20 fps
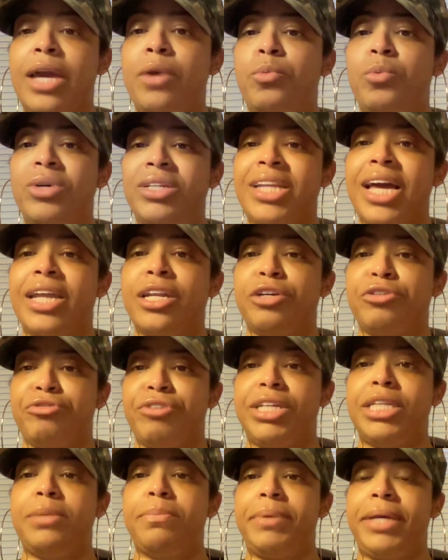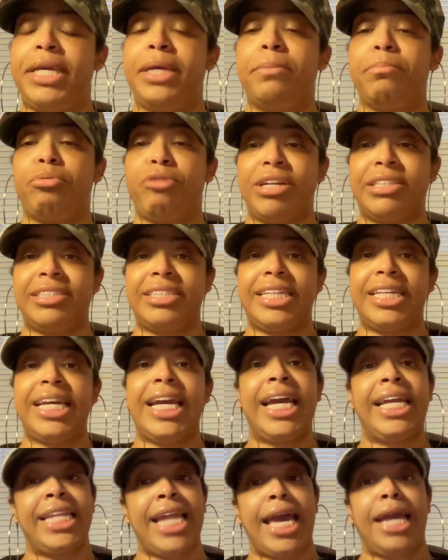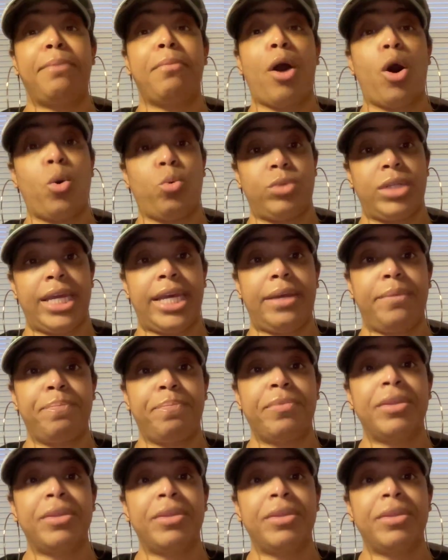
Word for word: and would not agree to being president in name only.